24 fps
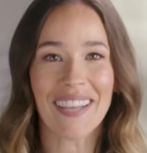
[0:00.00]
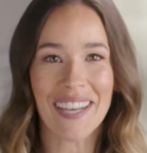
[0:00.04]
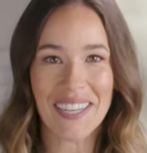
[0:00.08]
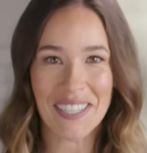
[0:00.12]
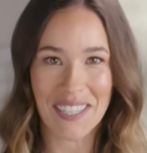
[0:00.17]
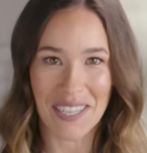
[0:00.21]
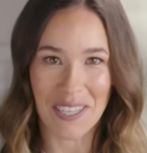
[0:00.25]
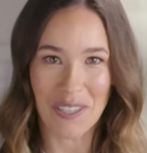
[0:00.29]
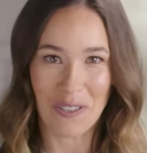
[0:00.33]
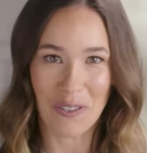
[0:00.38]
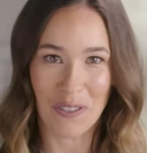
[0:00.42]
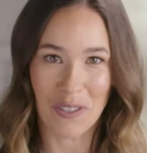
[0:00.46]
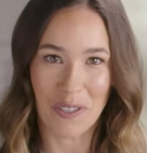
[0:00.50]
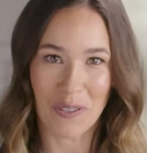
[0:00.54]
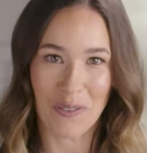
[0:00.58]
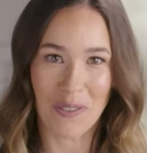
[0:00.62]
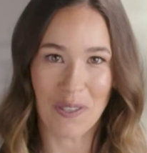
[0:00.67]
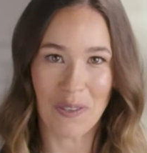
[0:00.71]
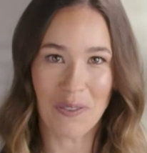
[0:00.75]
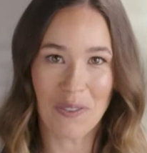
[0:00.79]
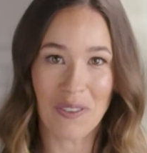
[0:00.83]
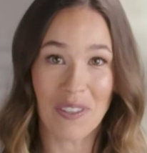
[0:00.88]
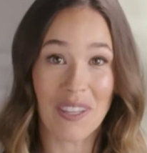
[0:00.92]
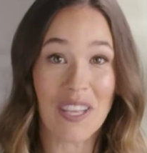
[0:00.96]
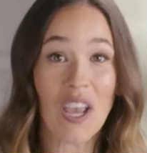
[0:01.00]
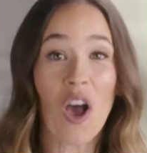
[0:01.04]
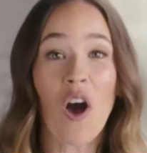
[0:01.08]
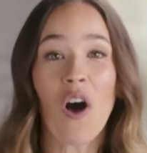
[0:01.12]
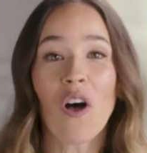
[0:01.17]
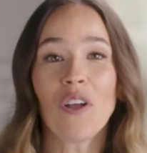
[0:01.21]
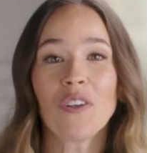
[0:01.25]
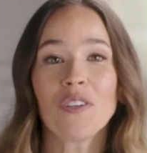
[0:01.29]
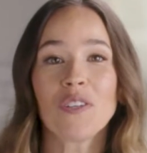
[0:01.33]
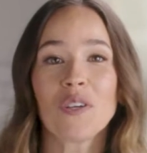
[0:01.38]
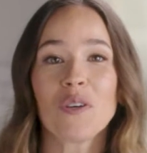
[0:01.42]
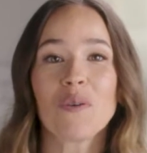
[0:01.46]
like to introduce you to the
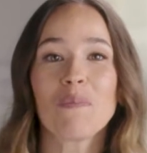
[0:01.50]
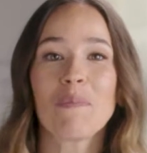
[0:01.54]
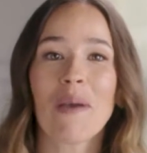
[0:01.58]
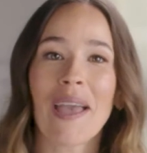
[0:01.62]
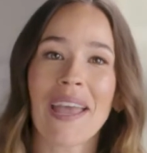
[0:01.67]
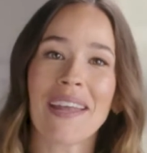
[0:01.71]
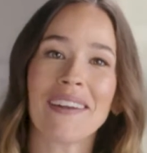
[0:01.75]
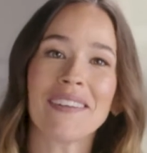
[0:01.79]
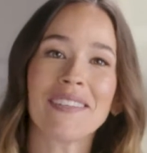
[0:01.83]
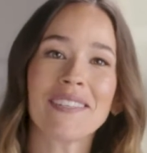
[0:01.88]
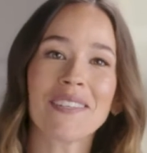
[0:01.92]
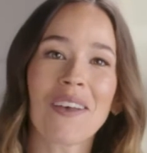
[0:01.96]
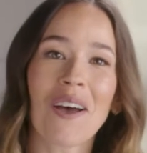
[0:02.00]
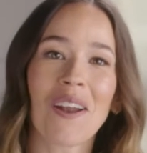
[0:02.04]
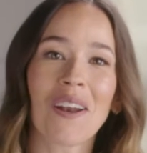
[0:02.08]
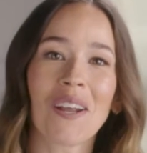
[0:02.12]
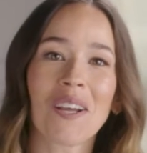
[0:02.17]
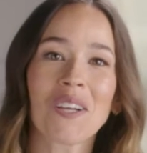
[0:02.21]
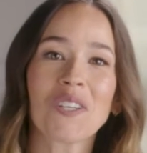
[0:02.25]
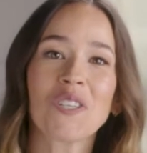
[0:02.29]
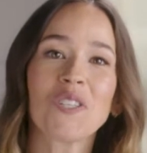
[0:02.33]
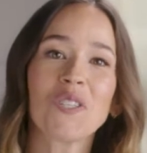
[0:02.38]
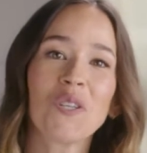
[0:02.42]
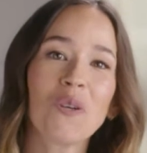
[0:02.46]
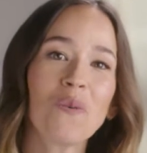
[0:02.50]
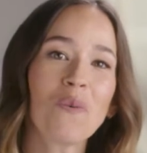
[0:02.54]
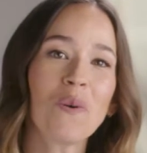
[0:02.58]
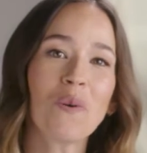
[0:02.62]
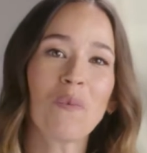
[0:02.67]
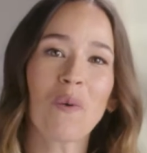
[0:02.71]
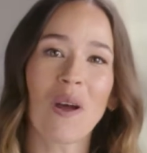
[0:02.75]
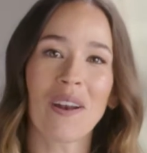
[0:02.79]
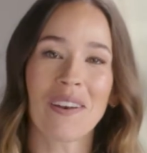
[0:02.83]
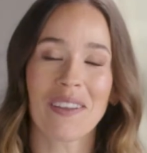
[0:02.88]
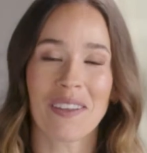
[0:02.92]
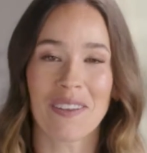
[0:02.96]
all-new Panasonic
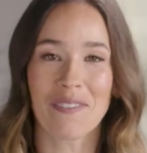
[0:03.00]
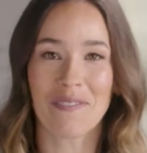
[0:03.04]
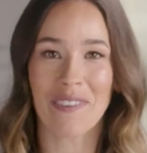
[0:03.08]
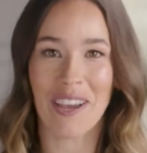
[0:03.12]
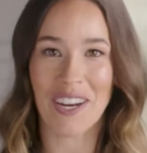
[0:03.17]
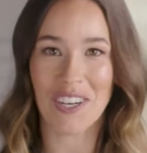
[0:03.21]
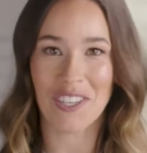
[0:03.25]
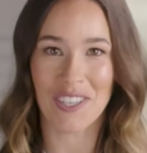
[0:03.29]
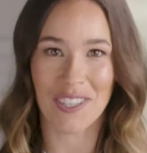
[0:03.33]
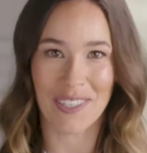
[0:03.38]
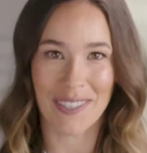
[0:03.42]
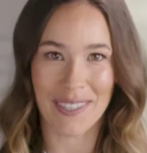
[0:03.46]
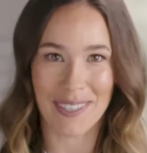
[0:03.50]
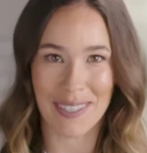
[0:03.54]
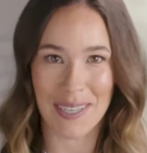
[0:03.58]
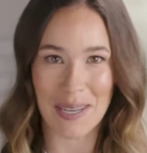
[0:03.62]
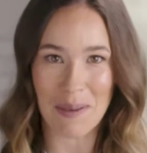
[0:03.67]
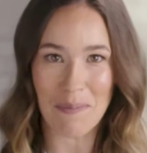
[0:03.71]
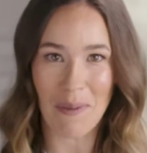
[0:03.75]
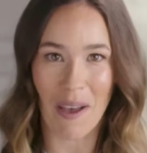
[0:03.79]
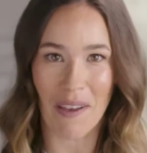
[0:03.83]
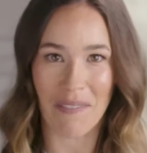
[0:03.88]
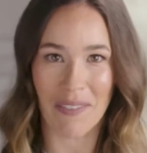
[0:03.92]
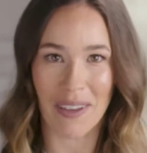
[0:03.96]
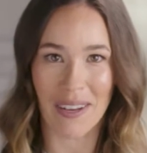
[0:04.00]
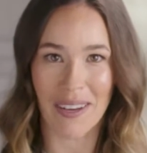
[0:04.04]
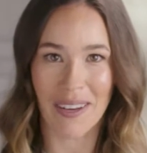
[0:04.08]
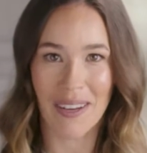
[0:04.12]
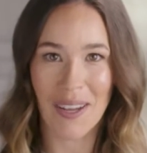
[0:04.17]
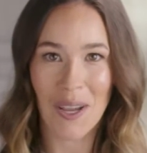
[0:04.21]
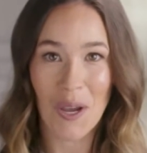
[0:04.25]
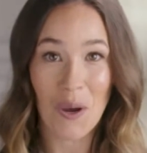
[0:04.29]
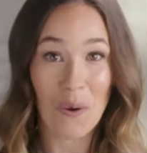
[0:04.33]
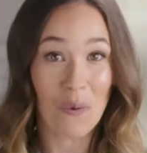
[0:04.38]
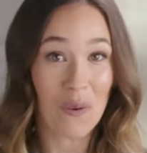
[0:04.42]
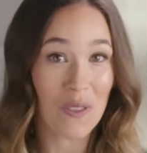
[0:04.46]
2-in-1 Convection Steam Oven
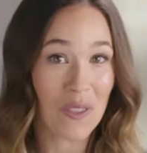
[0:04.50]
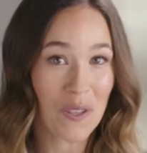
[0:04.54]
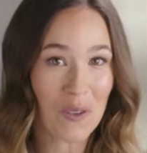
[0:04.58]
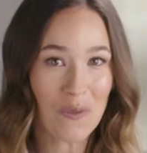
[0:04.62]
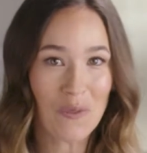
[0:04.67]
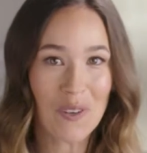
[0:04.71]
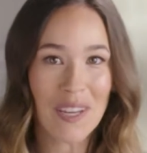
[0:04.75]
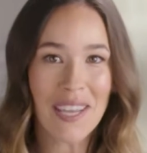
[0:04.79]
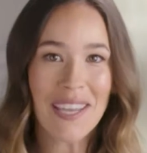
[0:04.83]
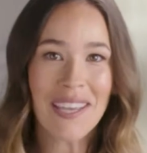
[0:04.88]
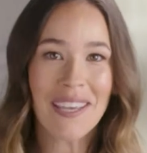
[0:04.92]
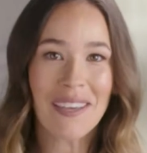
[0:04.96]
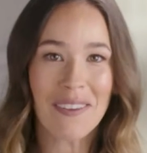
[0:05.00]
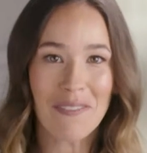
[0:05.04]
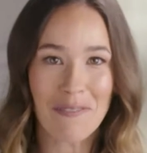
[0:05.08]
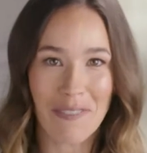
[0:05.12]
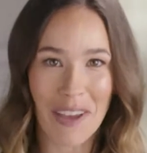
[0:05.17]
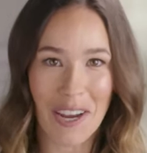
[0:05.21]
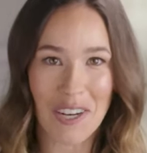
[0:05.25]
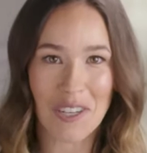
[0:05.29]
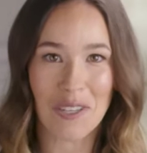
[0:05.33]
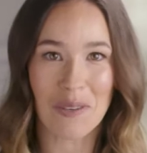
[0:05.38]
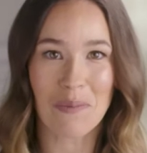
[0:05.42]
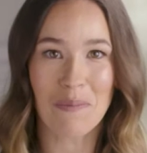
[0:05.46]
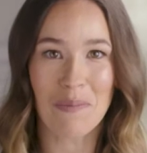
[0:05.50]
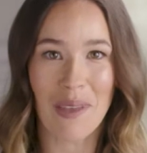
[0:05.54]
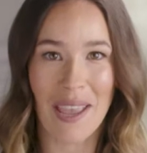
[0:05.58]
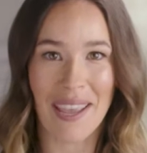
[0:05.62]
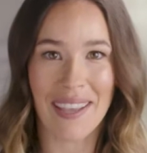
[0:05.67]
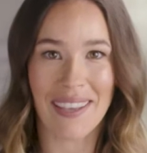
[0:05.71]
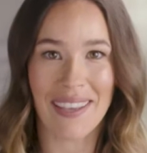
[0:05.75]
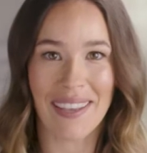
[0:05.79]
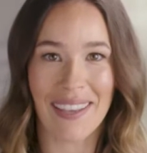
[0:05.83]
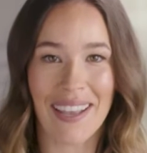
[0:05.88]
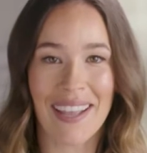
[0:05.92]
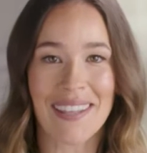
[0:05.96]
with unique convection
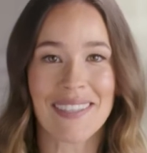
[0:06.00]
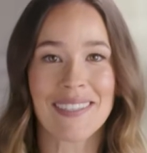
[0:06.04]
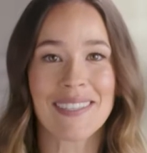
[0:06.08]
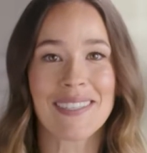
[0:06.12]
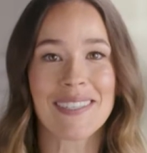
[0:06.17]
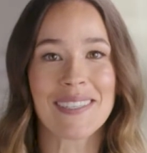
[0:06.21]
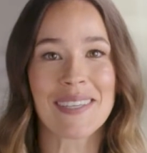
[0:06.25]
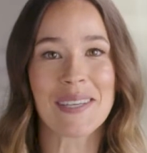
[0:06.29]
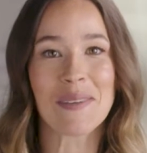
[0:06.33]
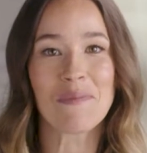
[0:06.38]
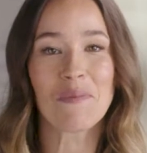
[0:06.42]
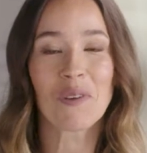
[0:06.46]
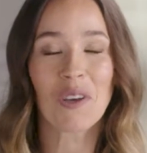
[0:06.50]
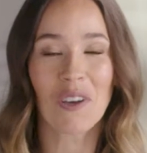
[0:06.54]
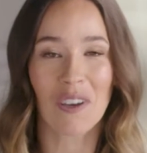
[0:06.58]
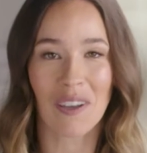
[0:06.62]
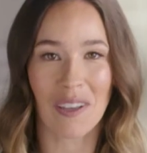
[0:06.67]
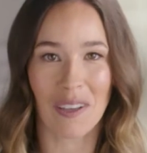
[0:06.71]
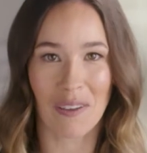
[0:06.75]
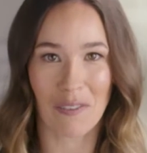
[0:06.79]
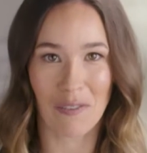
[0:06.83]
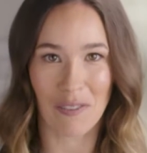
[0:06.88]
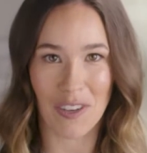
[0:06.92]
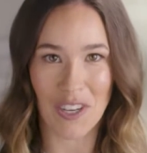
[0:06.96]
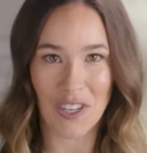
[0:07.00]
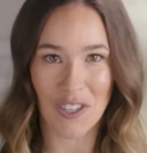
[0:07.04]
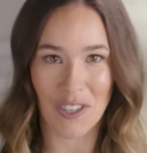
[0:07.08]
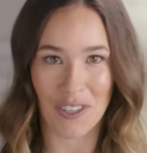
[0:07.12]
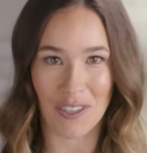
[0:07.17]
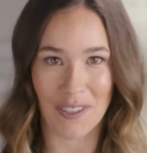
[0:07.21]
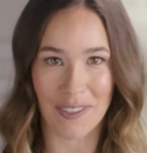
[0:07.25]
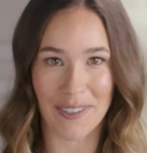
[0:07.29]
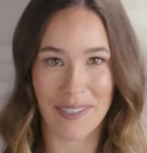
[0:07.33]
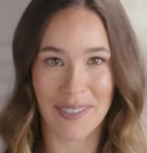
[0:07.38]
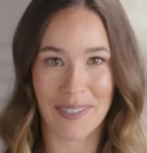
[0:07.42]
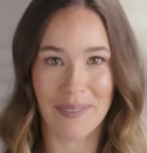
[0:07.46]
baking and steam cooking
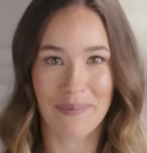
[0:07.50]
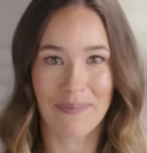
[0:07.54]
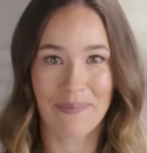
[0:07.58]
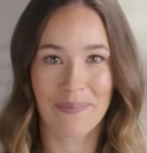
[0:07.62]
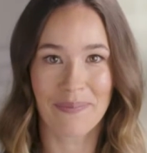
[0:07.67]
features.